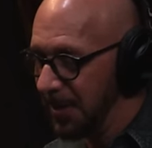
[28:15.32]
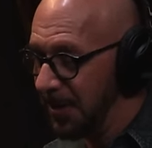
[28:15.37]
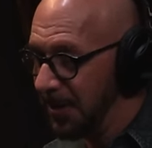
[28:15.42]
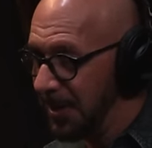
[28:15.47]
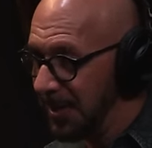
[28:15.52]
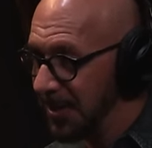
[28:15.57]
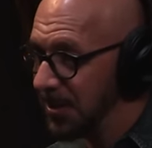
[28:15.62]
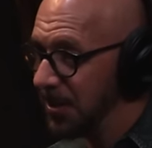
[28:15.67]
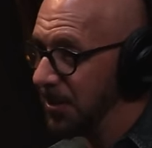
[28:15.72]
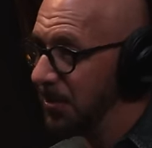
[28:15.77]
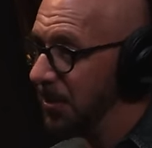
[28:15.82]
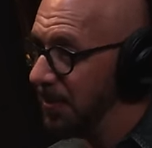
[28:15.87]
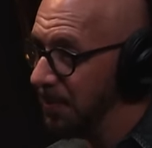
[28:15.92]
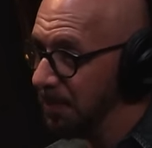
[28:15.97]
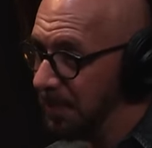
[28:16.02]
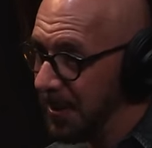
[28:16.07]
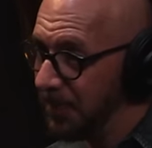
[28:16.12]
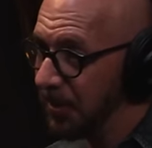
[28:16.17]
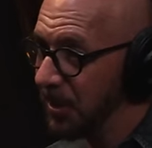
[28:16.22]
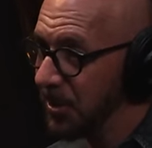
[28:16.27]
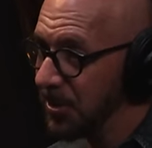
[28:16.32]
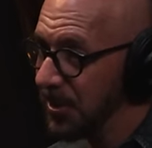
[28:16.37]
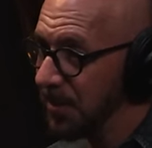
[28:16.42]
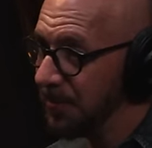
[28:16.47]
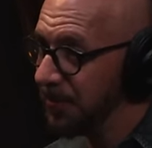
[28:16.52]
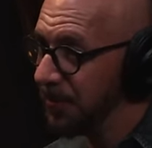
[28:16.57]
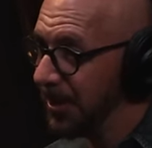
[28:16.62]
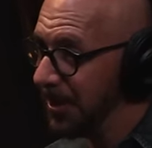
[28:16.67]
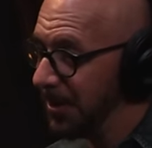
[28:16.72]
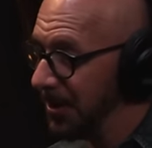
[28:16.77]
things are un, people are
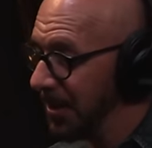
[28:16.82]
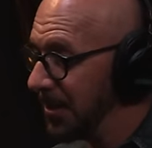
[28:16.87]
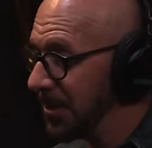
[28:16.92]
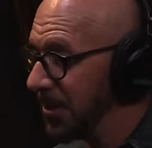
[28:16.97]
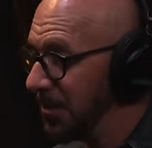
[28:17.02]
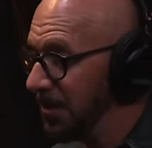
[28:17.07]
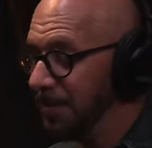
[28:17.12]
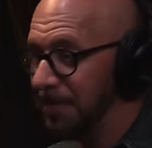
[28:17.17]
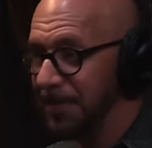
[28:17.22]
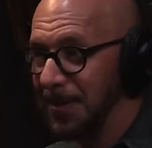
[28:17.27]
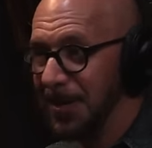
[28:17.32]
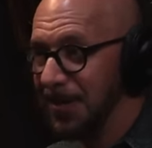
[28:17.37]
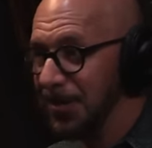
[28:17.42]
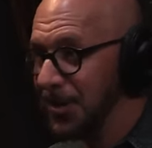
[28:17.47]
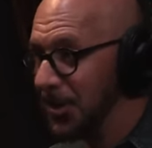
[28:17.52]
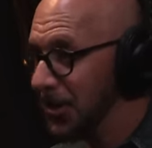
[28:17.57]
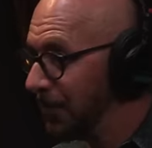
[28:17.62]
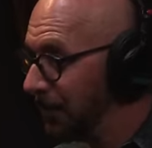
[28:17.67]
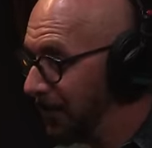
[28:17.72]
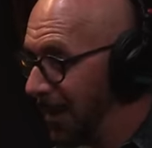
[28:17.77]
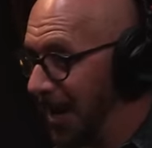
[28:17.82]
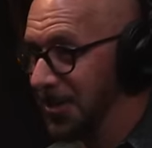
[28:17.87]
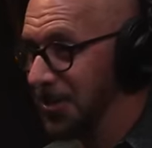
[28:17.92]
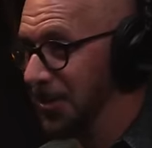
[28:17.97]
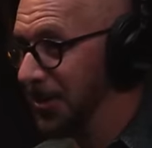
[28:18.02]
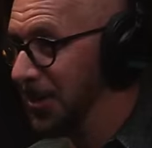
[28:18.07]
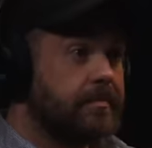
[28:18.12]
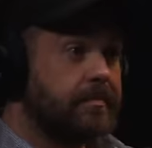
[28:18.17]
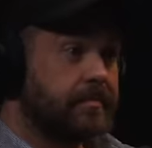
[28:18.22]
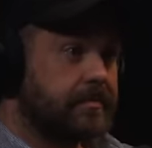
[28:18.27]
suffering and things are unfair just
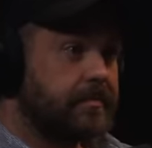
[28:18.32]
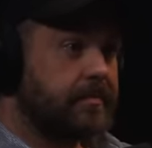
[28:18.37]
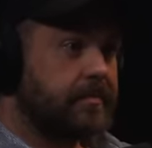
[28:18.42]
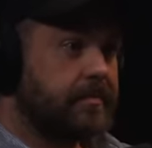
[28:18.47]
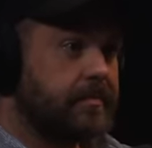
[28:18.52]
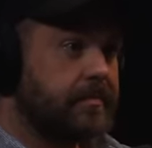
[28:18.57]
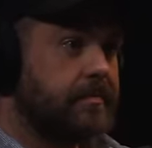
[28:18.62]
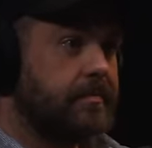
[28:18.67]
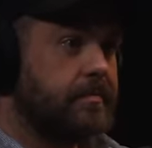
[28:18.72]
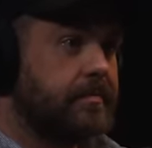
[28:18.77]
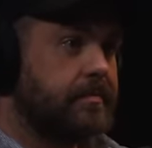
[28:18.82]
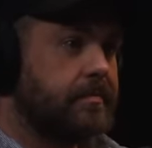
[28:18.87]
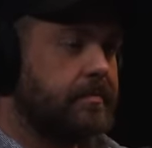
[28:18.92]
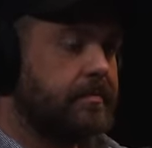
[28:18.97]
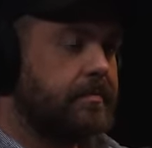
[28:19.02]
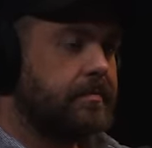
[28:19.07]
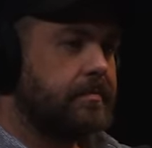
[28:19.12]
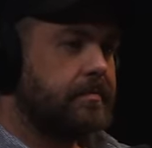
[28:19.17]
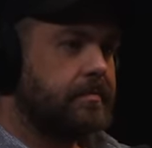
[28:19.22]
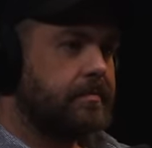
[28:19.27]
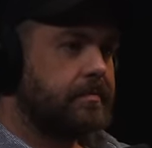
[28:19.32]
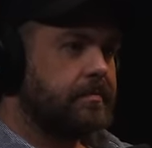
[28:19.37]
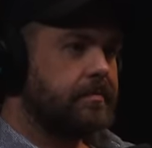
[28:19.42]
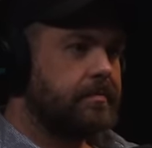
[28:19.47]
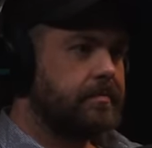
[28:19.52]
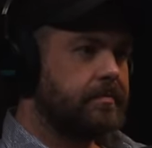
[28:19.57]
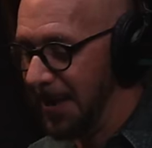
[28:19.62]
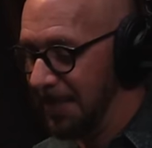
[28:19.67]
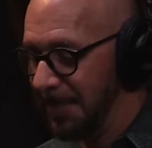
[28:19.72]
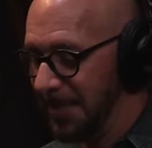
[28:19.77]
factually true mm-hmm. And then
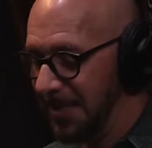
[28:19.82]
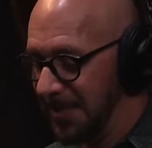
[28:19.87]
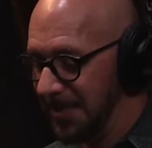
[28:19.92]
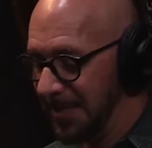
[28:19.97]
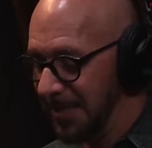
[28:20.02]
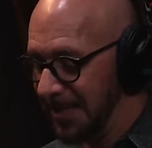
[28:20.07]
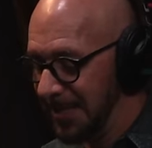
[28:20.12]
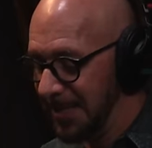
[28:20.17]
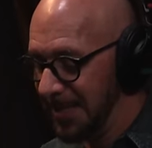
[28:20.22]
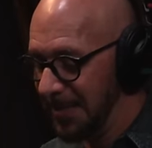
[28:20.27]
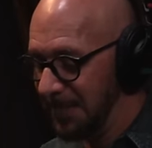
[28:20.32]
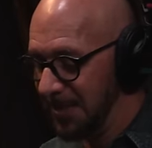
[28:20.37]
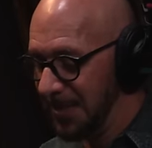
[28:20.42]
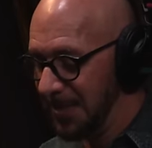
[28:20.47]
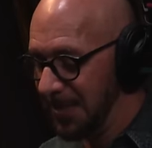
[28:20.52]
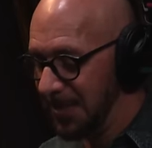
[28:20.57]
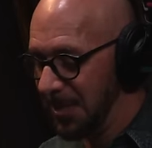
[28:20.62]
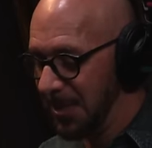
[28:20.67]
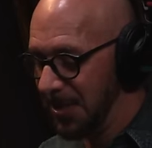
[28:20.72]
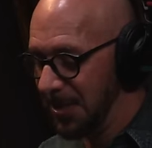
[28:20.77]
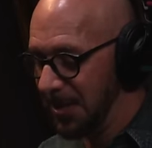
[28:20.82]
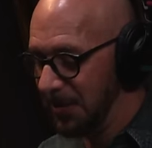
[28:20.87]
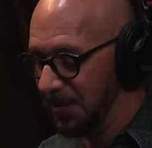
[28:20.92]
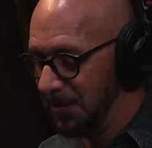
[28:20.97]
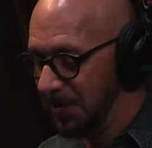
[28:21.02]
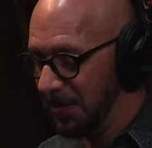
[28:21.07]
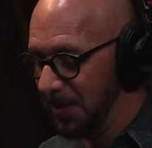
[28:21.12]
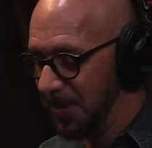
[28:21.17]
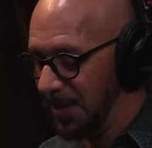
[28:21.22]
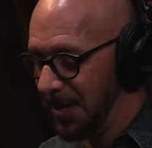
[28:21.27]
what happens, it seems, is that the
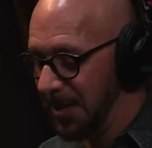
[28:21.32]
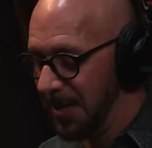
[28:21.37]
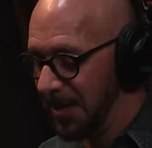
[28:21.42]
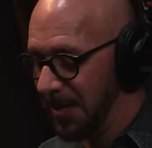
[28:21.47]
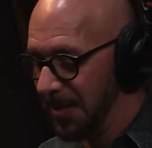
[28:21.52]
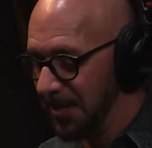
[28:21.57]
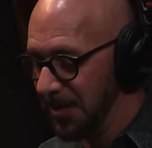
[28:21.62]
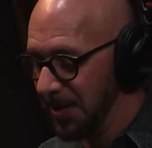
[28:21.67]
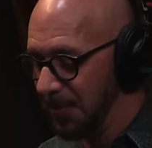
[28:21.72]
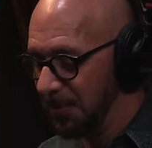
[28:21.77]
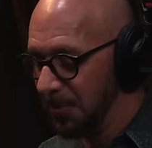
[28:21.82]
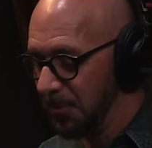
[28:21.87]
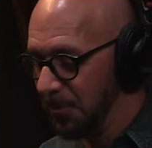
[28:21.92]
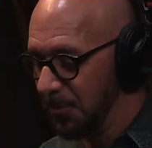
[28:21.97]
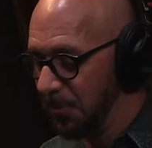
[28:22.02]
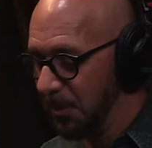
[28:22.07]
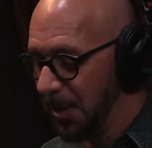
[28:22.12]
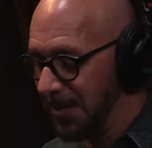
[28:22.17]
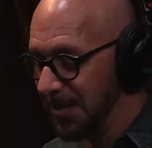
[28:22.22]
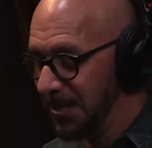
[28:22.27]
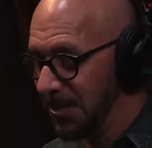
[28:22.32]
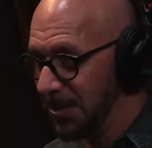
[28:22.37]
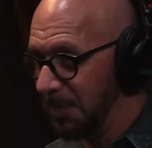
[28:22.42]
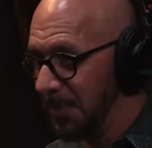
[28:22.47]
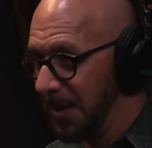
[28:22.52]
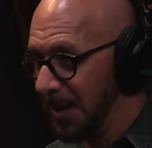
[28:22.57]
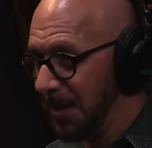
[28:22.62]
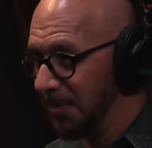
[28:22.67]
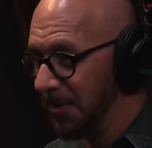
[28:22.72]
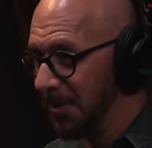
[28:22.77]
that some group rises to
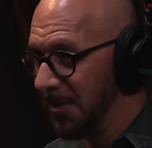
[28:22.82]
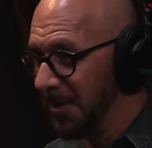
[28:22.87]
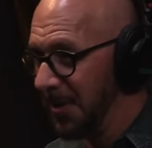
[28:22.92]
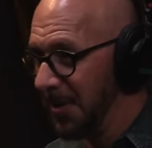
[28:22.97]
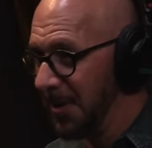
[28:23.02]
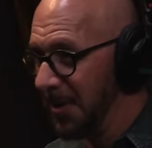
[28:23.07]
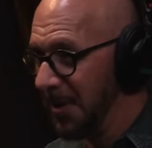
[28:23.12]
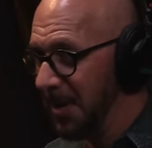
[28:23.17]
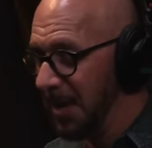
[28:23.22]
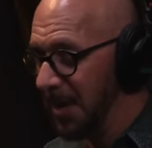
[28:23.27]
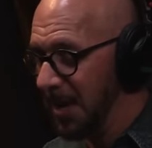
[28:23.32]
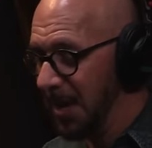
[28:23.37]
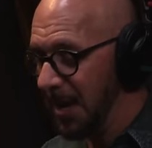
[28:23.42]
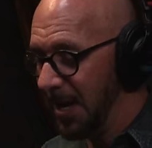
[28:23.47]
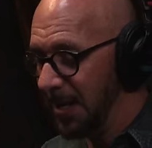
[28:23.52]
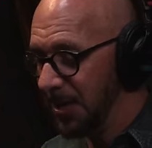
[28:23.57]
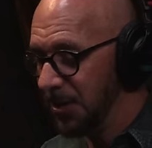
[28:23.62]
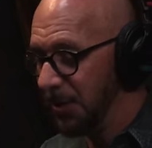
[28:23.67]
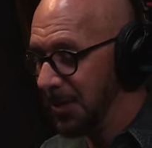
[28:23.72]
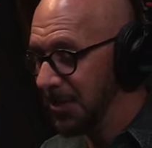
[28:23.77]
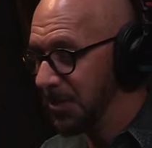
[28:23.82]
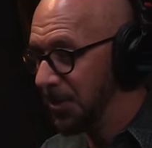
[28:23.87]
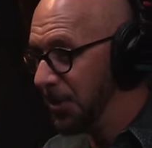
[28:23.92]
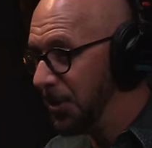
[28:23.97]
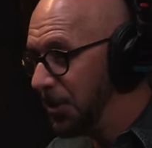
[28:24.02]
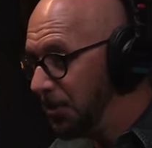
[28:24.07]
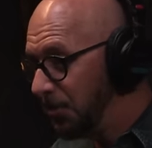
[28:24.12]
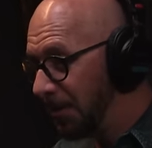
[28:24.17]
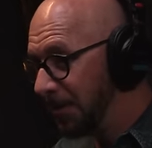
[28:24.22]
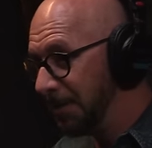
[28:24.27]
power and creates a
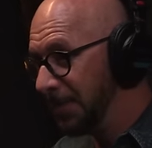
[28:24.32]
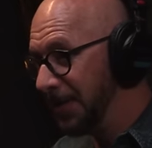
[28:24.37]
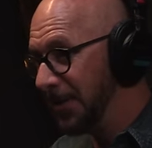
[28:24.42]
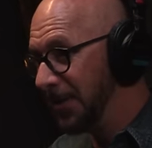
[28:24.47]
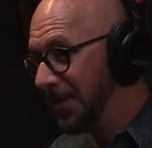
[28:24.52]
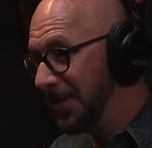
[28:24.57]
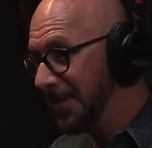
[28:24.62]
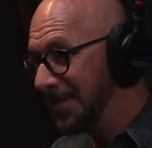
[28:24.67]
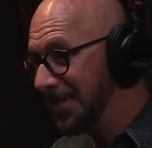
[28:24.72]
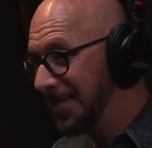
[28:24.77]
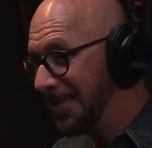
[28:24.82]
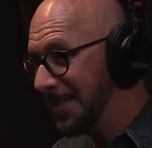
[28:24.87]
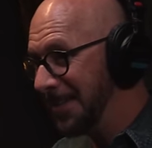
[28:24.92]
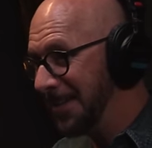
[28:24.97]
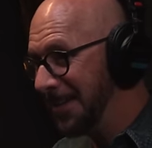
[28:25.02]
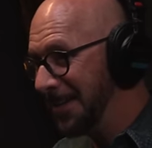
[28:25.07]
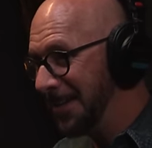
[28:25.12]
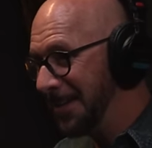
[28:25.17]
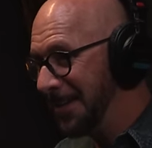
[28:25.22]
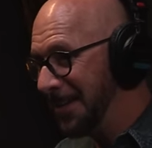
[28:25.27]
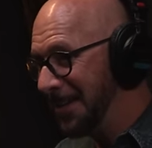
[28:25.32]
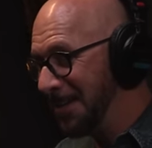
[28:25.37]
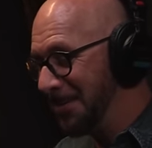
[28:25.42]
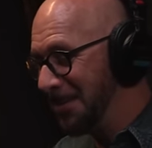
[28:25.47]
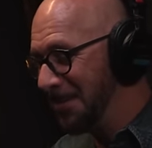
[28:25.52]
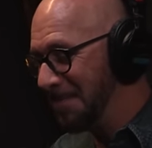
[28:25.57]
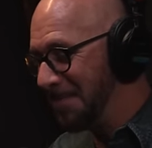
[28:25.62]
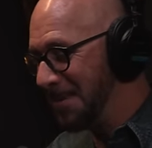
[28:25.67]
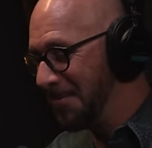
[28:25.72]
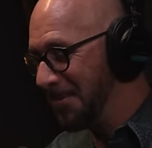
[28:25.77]
new unfairness mm-hmm. where
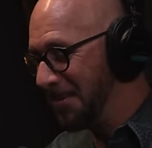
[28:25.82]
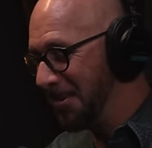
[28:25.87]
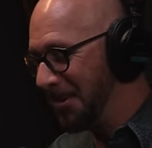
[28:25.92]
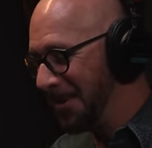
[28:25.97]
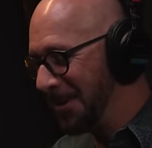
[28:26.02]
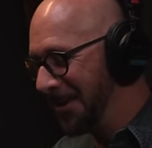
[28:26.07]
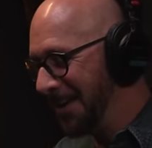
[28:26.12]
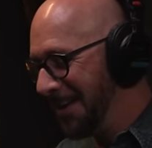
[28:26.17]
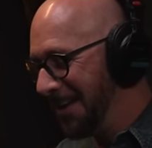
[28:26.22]
the people were,